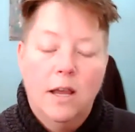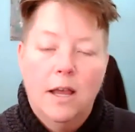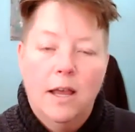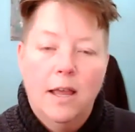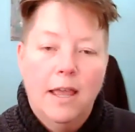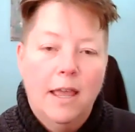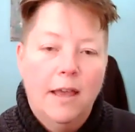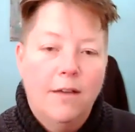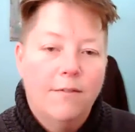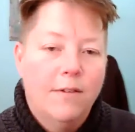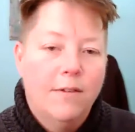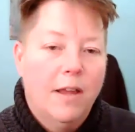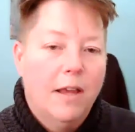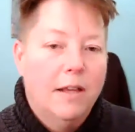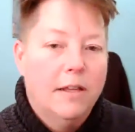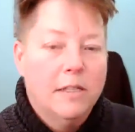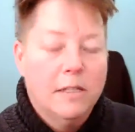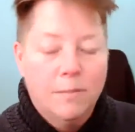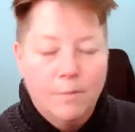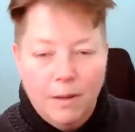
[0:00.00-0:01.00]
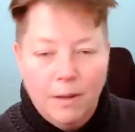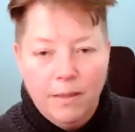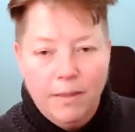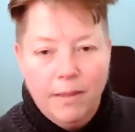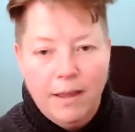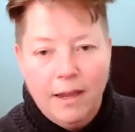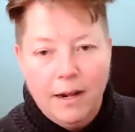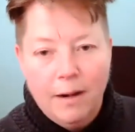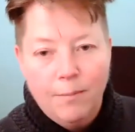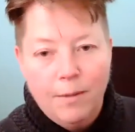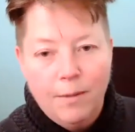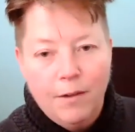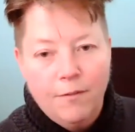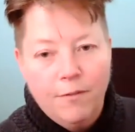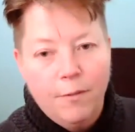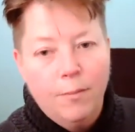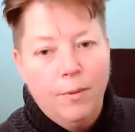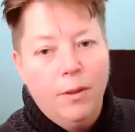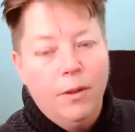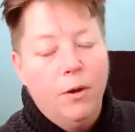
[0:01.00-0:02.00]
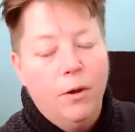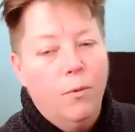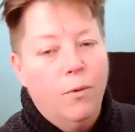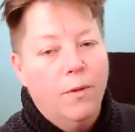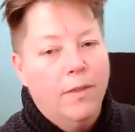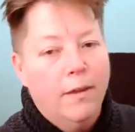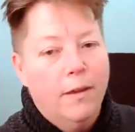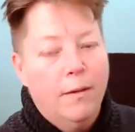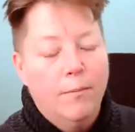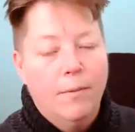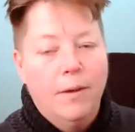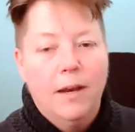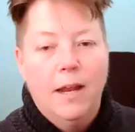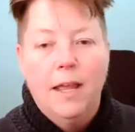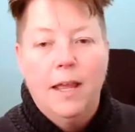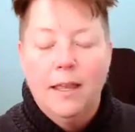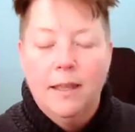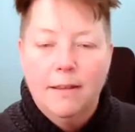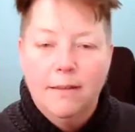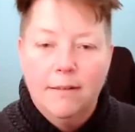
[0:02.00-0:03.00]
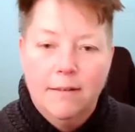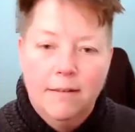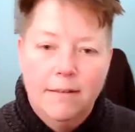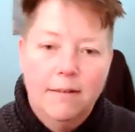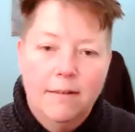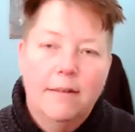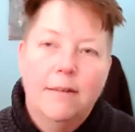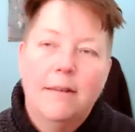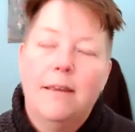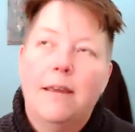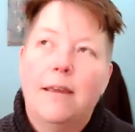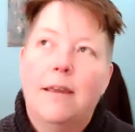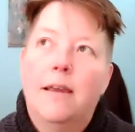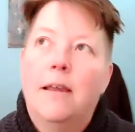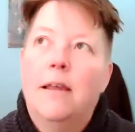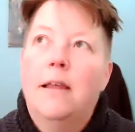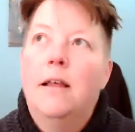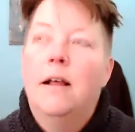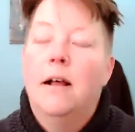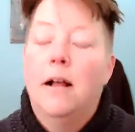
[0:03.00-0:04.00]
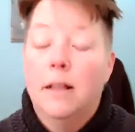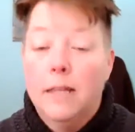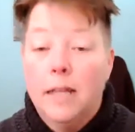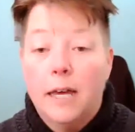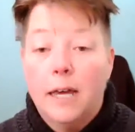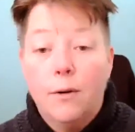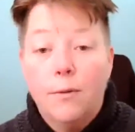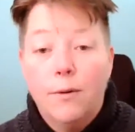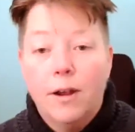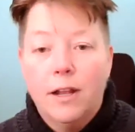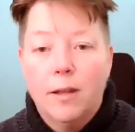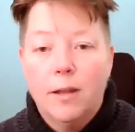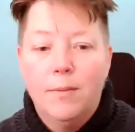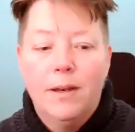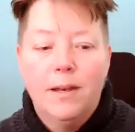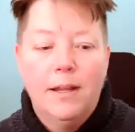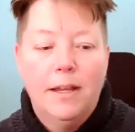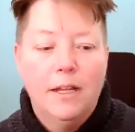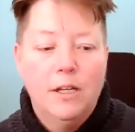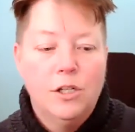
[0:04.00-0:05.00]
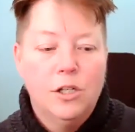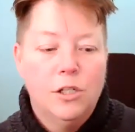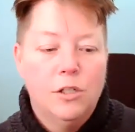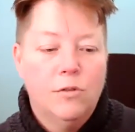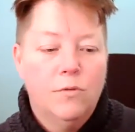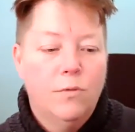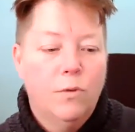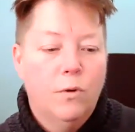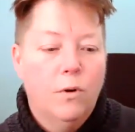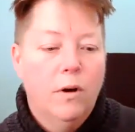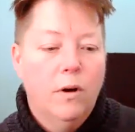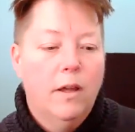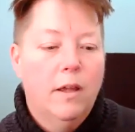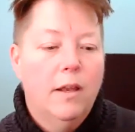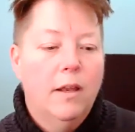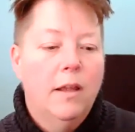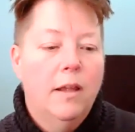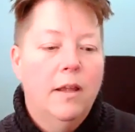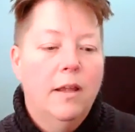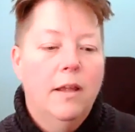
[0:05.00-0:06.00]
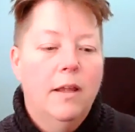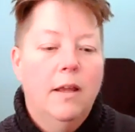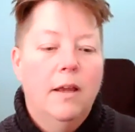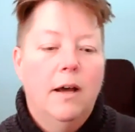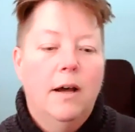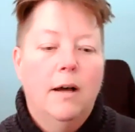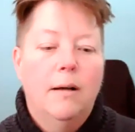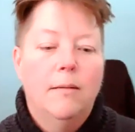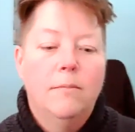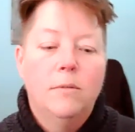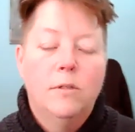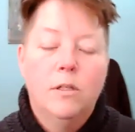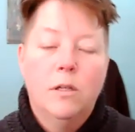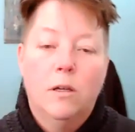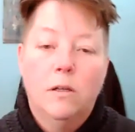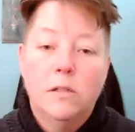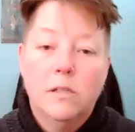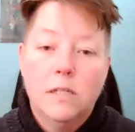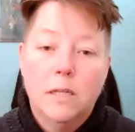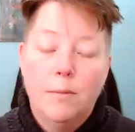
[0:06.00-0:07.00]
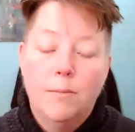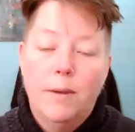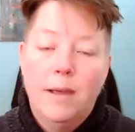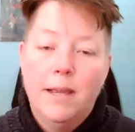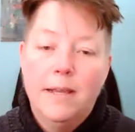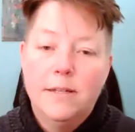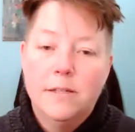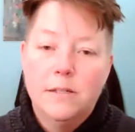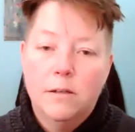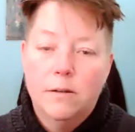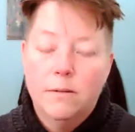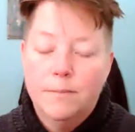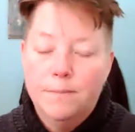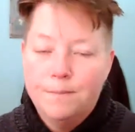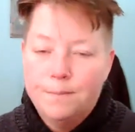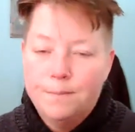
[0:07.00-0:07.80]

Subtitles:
I have not smelled that. I'm not familiar with it, but I see a lot of recommendations for it. Tulsi basil.